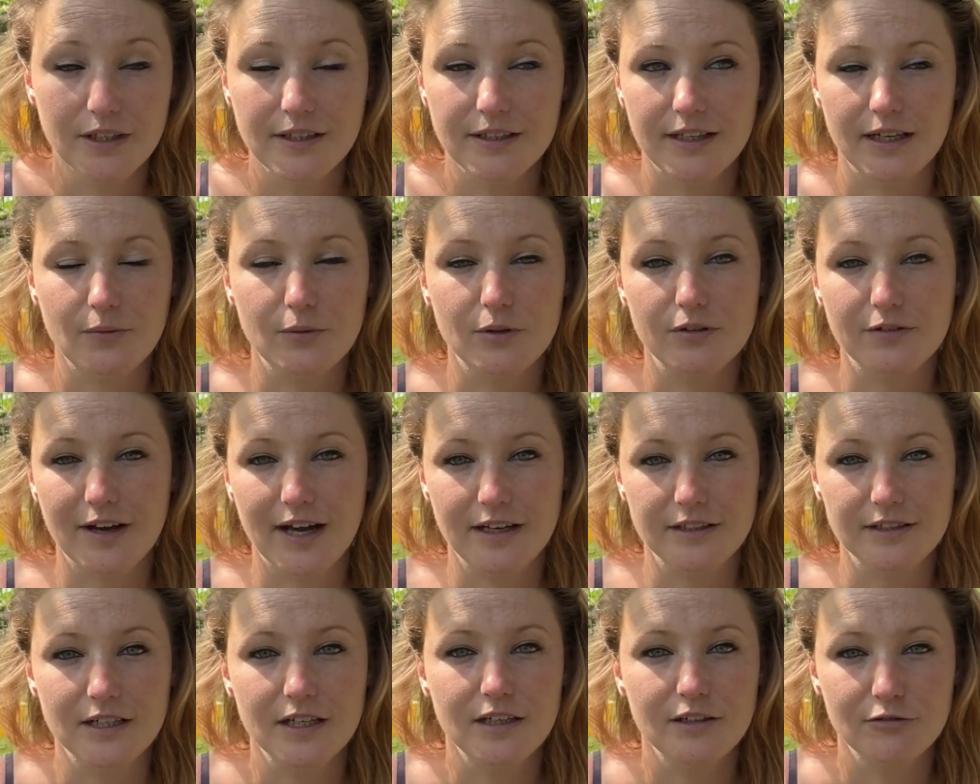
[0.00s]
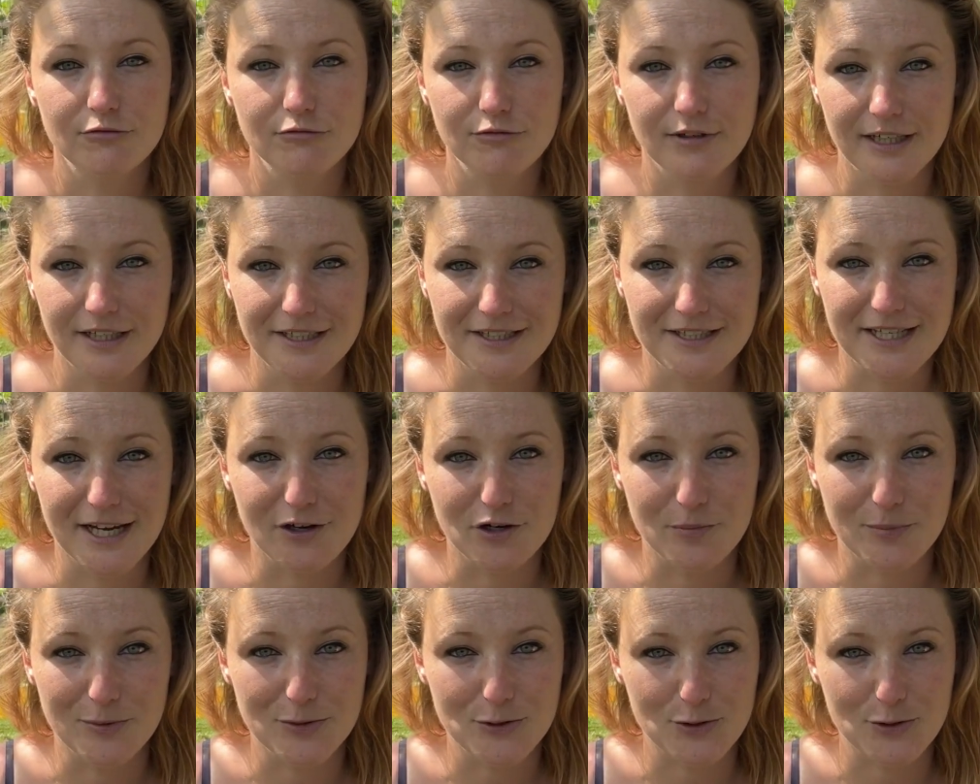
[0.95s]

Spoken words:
they would have had really terrible